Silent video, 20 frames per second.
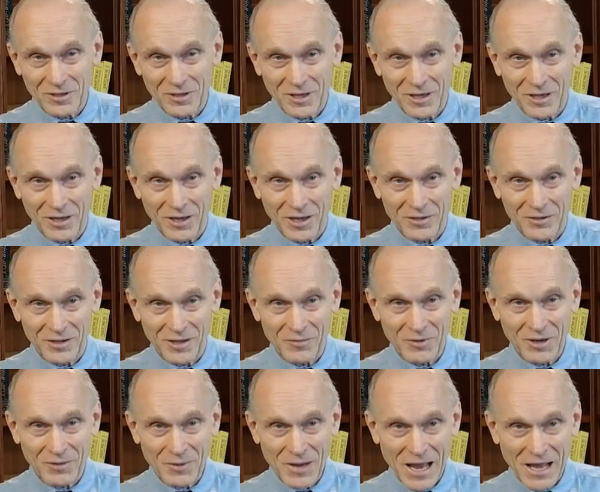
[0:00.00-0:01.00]
on the
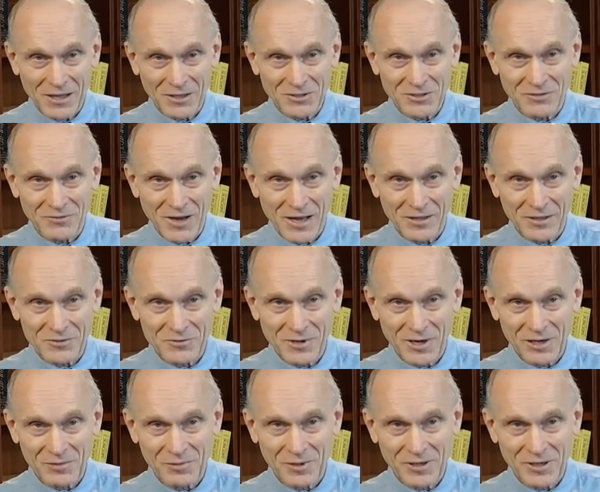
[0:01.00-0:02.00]
immunobiology of islet
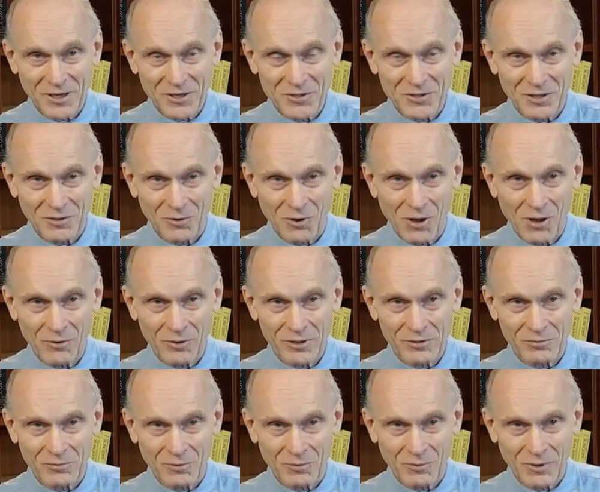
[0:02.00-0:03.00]
transplantation. They're
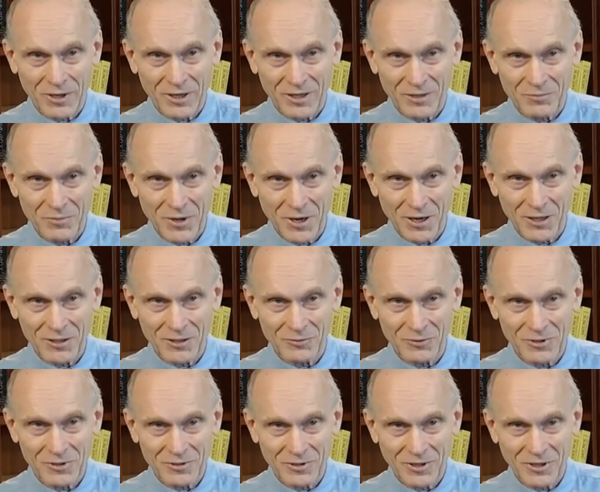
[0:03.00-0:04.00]
always running in parallel
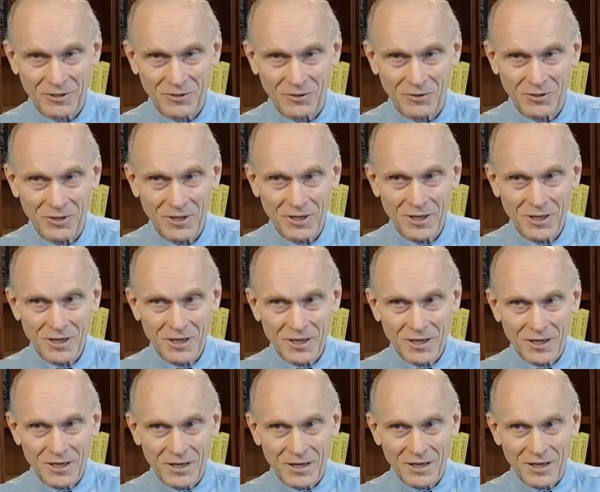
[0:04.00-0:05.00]
with clinical
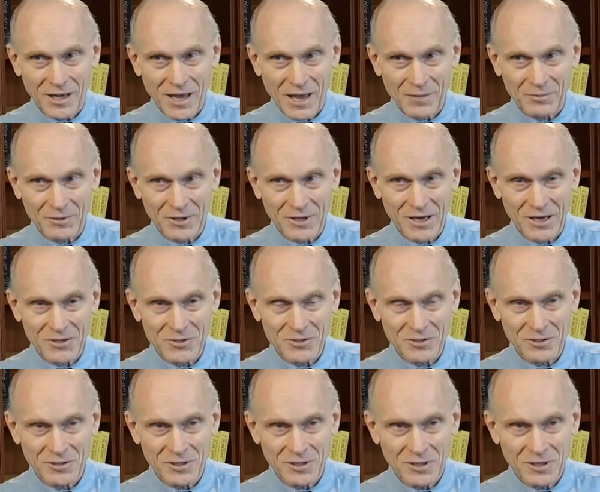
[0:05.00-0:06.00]

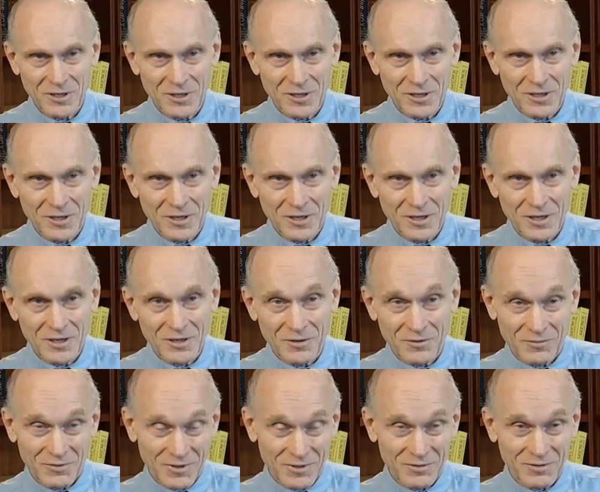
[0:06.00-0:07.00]
application.
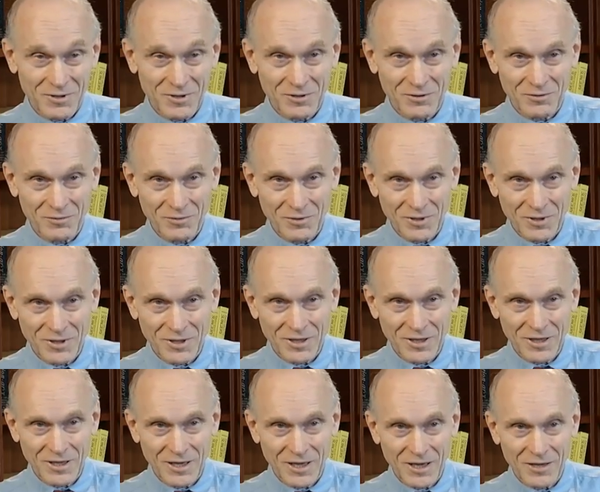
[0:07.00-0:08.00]
And
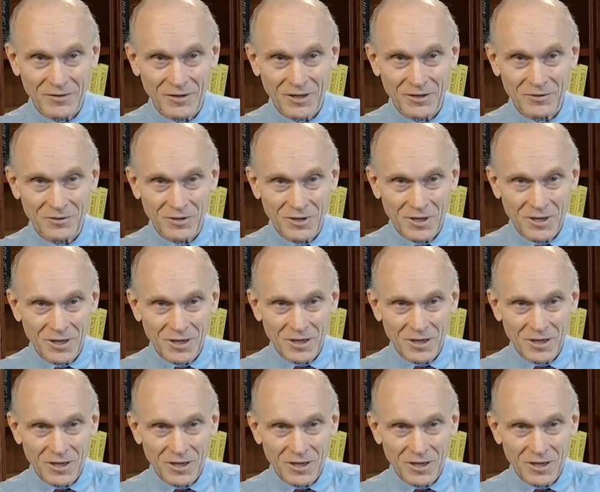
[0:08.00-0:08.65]
then